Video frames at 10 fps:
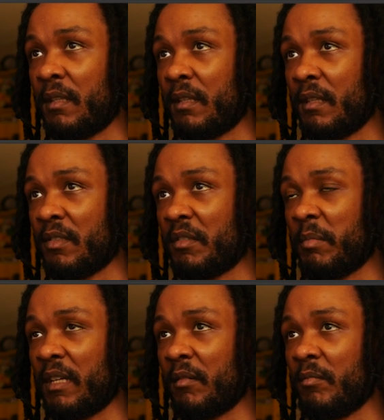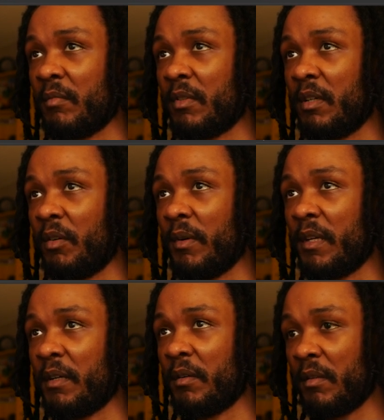Let's just make them look
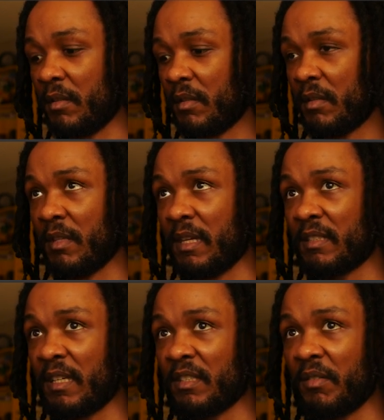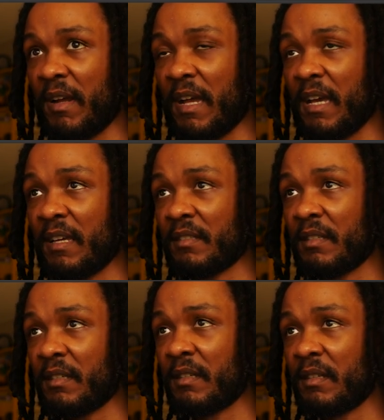real accessorized.
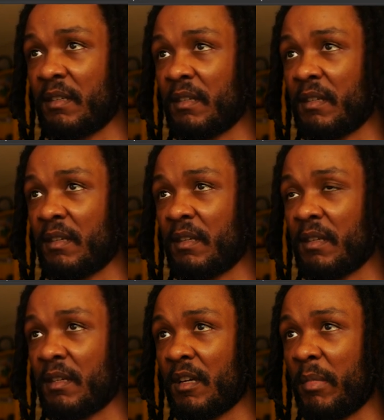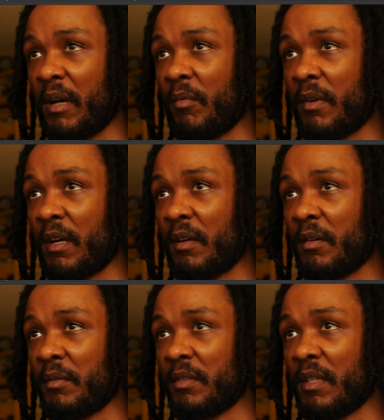How about one of
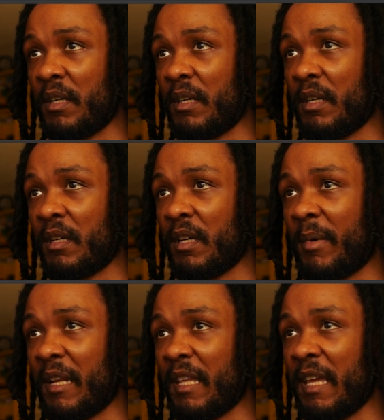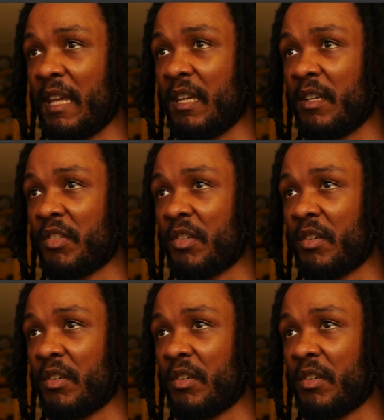those, how about a gauge?